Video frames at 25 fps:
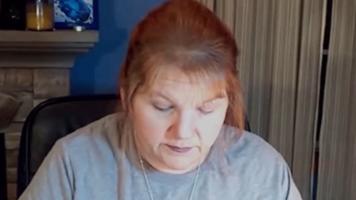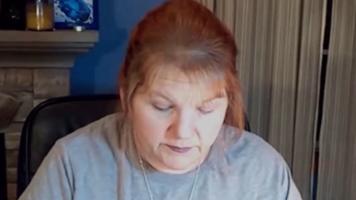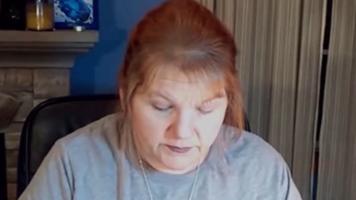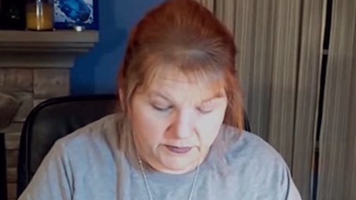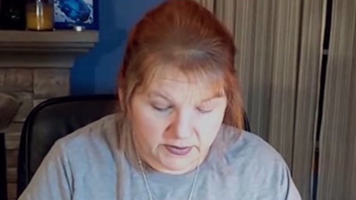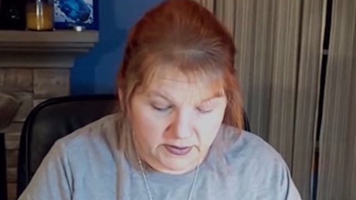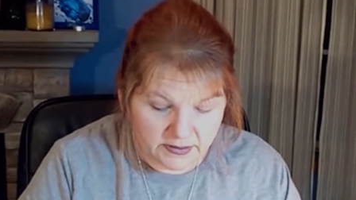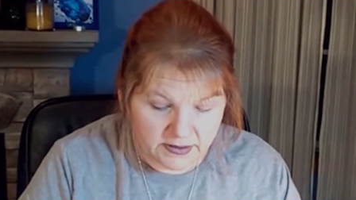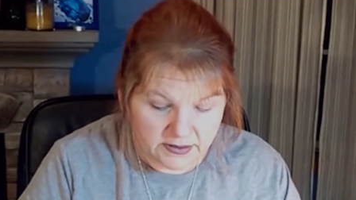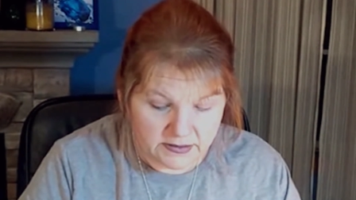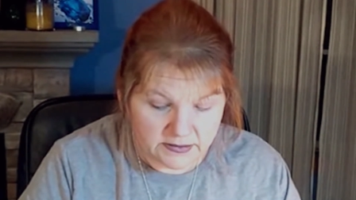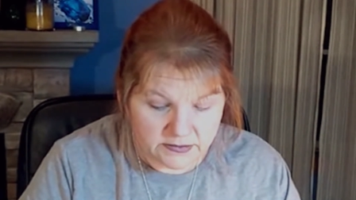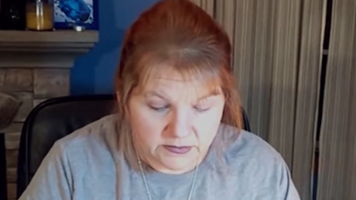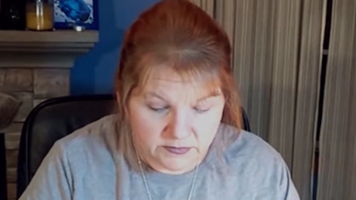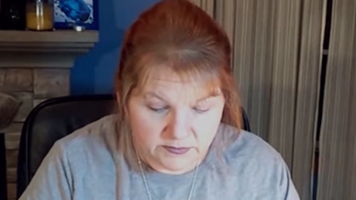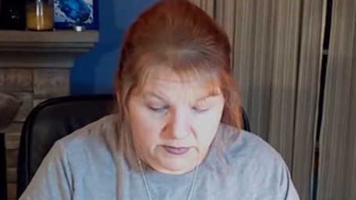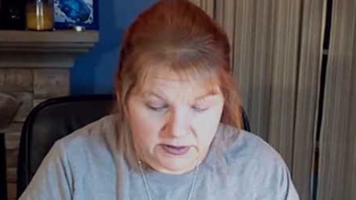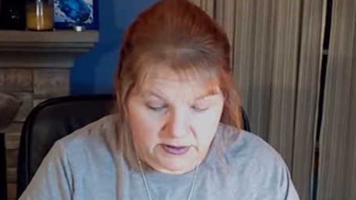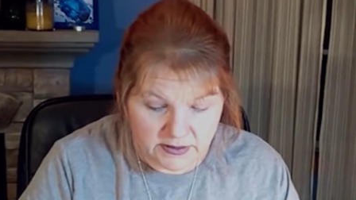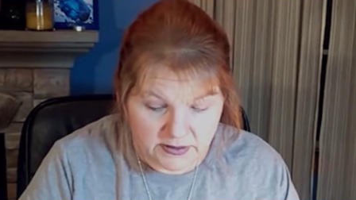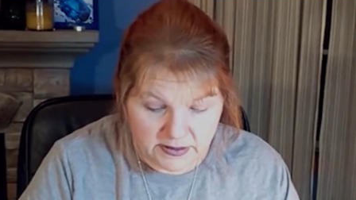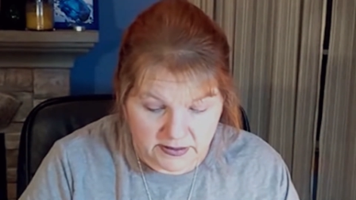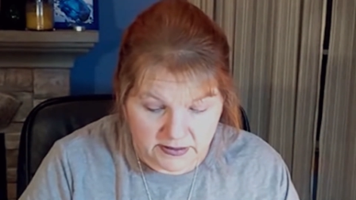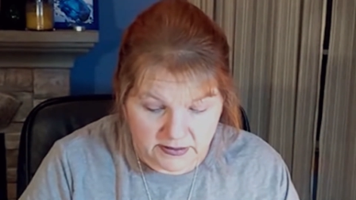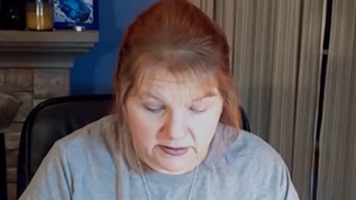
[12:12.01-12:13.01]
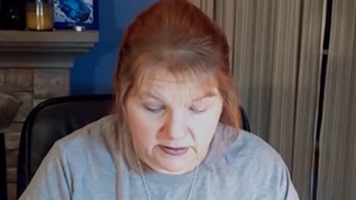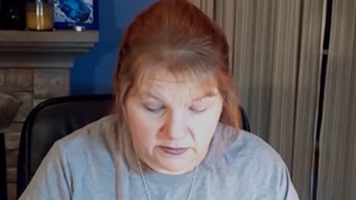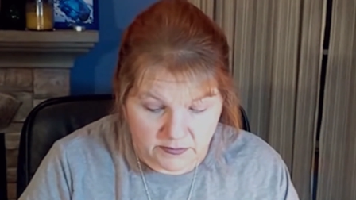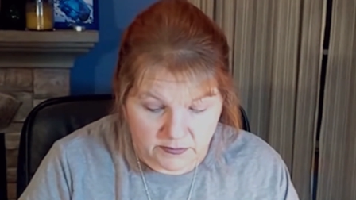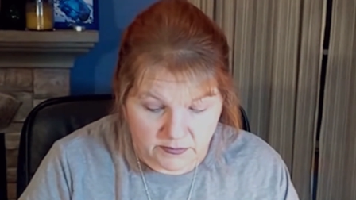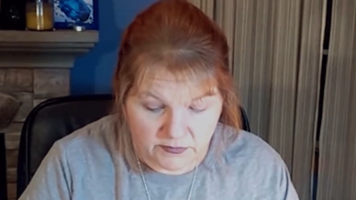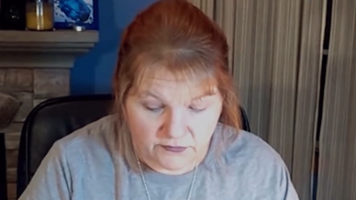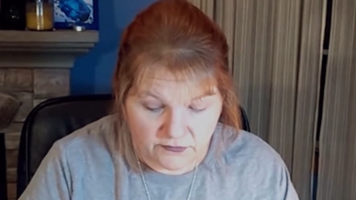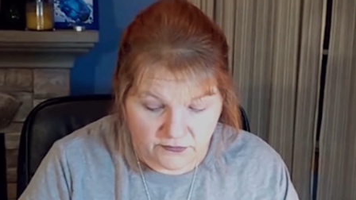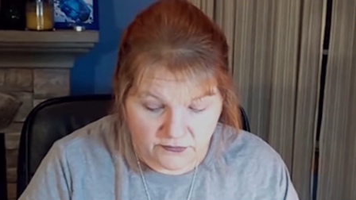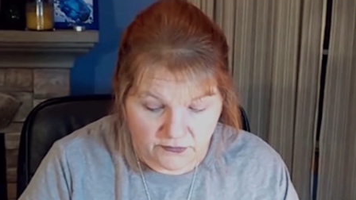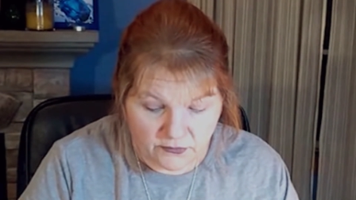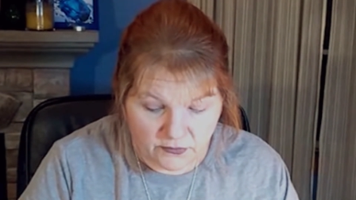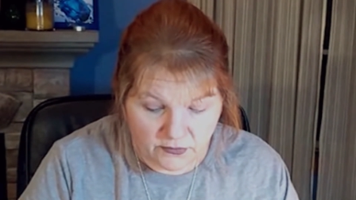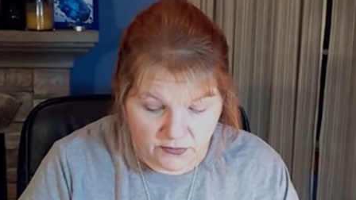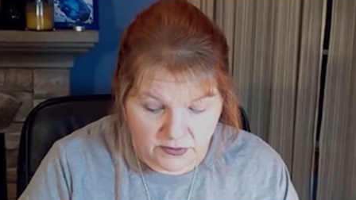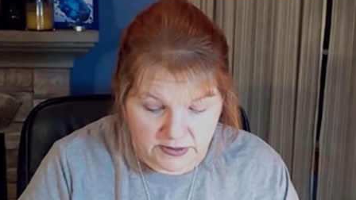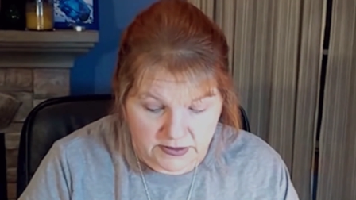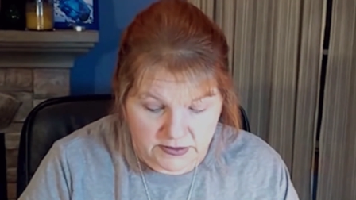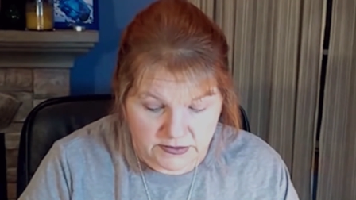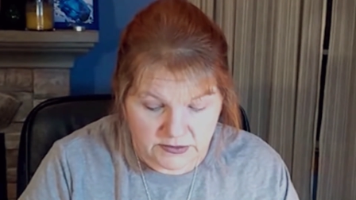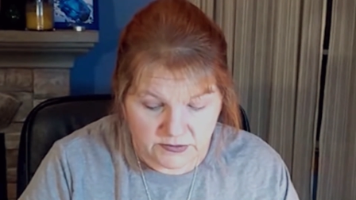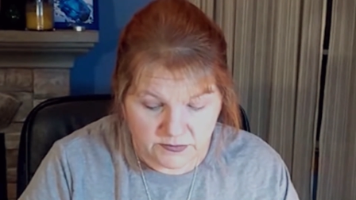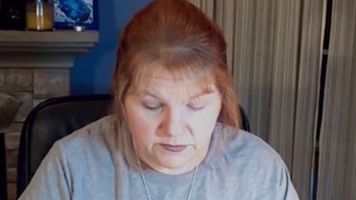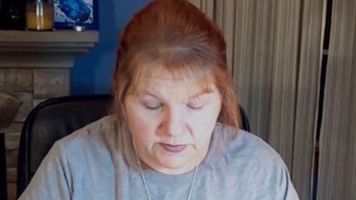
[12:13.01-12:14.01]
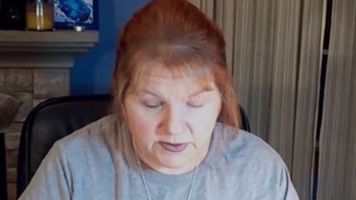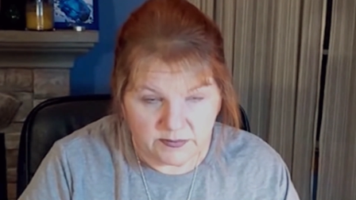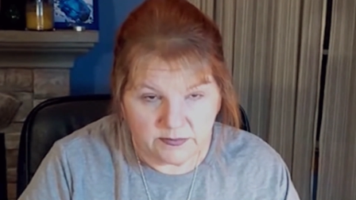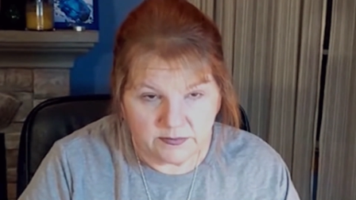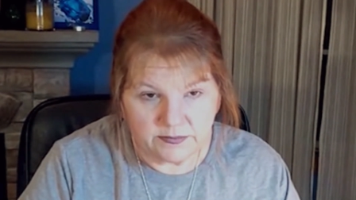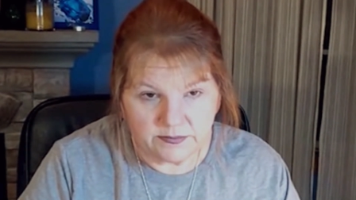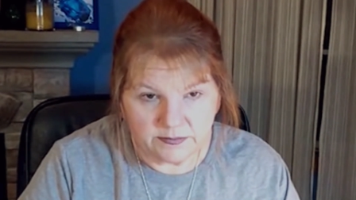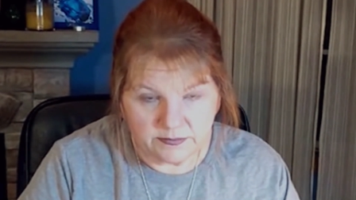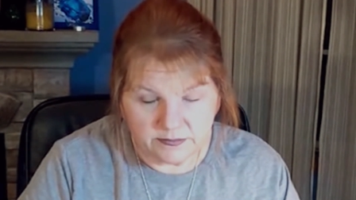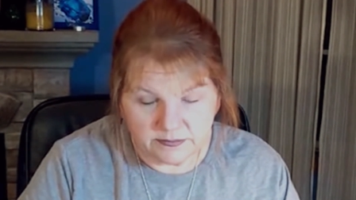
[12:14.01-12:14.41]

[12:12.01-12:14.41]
I like to do my eyeliner before I do my